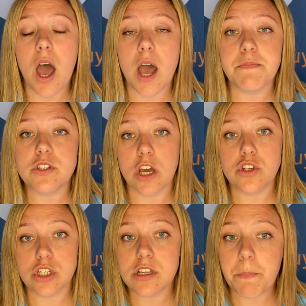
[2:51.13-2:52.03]
So
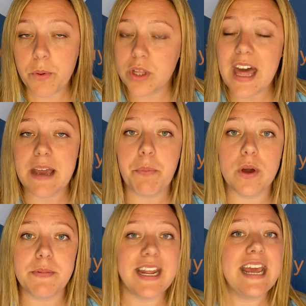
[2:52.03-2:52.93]
just book that
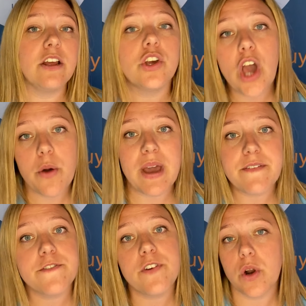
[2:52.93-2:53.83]
appointment in, go in,
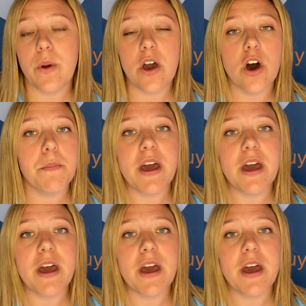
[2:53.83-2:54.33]
follow it up,